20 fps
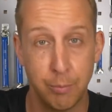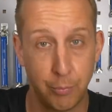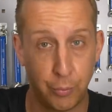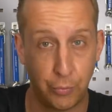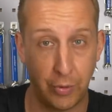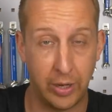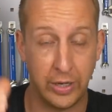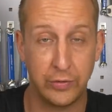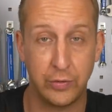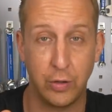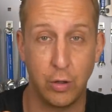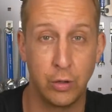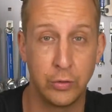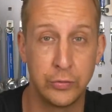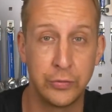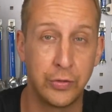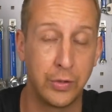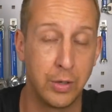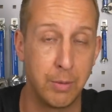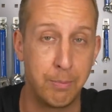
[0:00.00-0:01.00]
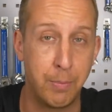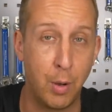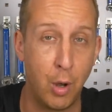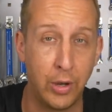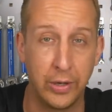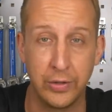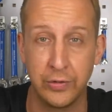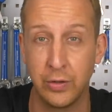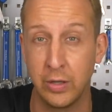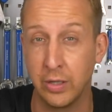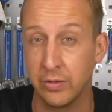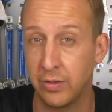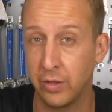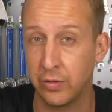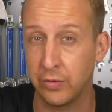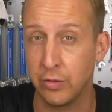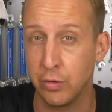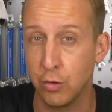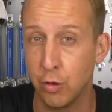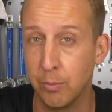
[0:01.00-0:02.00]
press onto the bike so it
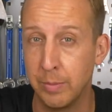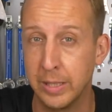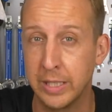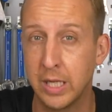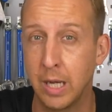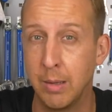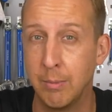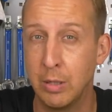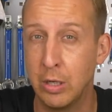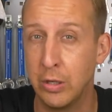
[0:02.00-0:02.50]
doesn't normally come